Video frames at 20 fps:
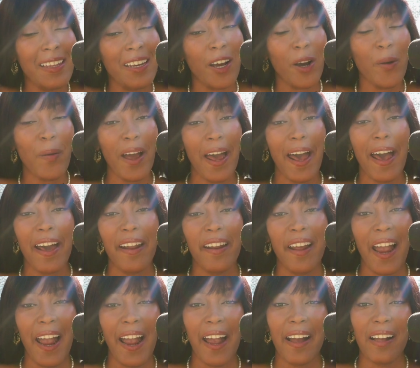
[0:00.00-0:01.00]
then go
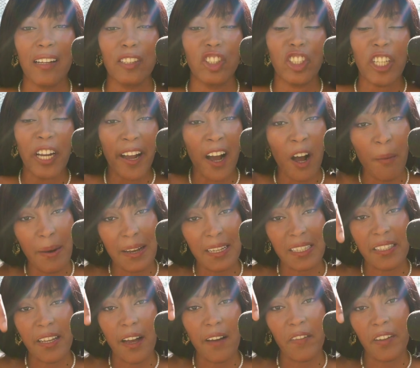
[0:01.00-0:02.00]
ahead and check out my
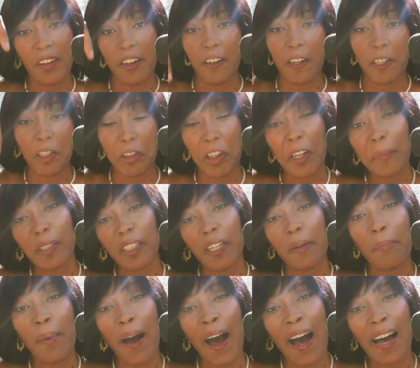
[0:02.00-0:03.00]
stuff in the
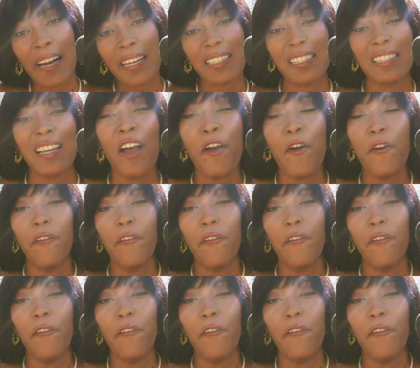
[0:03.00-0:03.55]
description box.